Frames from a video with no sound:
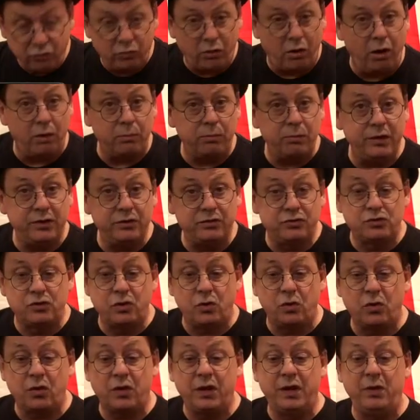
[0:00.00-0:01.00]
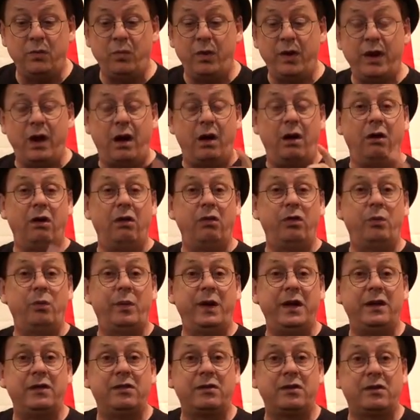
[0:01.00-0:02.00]
drawbridge door, and he went all the
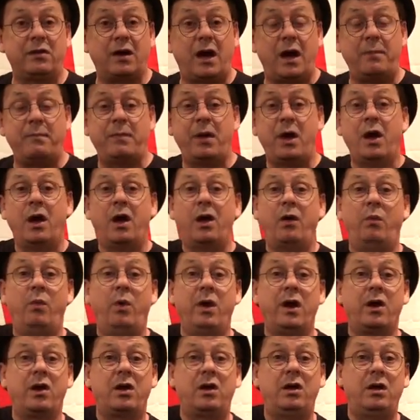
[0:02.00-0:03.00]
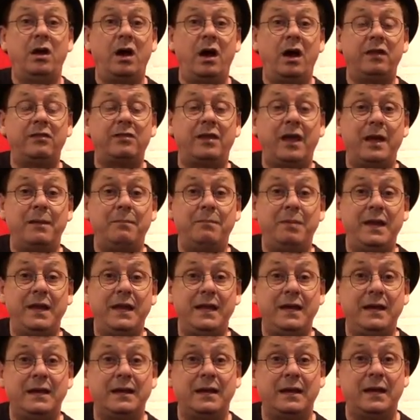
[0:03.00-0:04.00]
way to the top where Gus had been
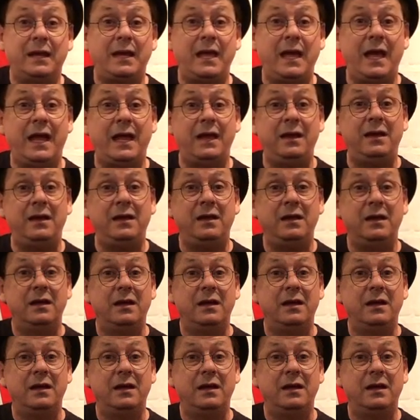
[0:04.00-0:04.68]
eating the candy.